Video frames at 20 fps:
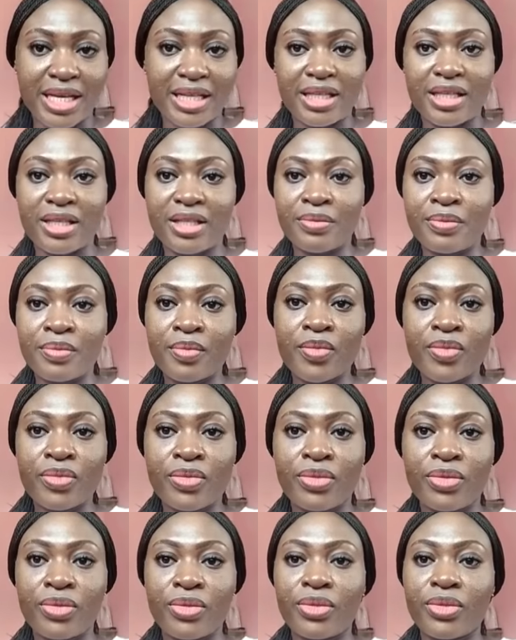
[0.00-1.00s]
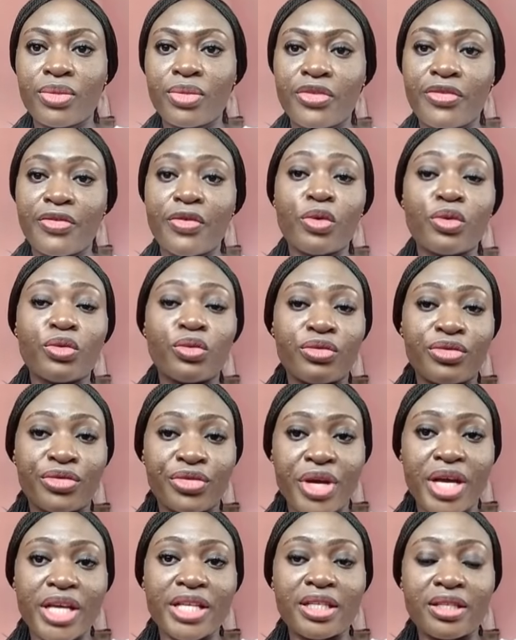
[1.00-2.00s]
that for
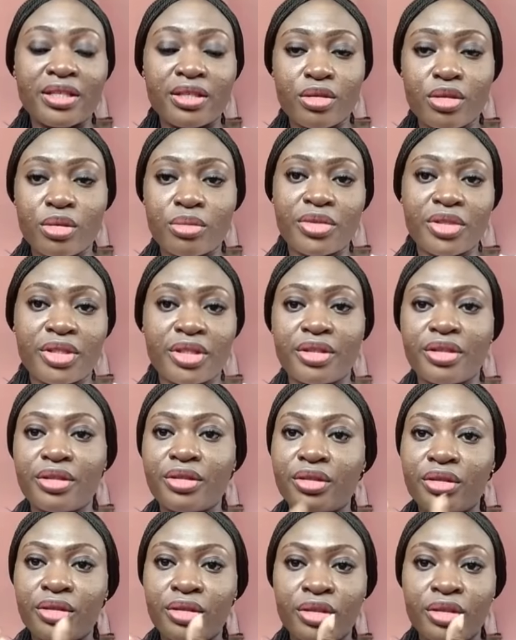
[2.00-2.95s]
rice and something,